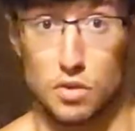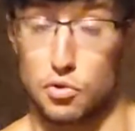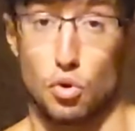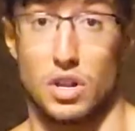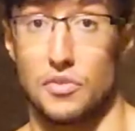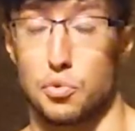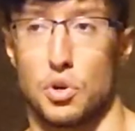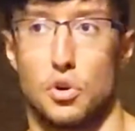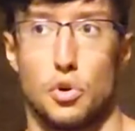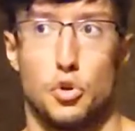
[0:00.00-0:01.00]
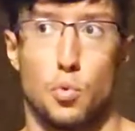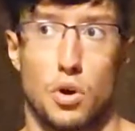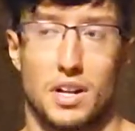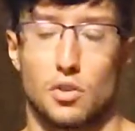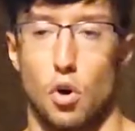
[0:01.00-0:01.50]
of your lifts, whether you
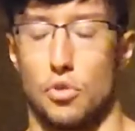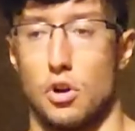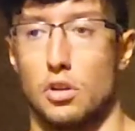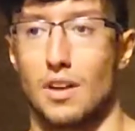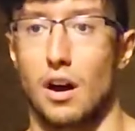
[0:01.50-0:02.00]
want it or not,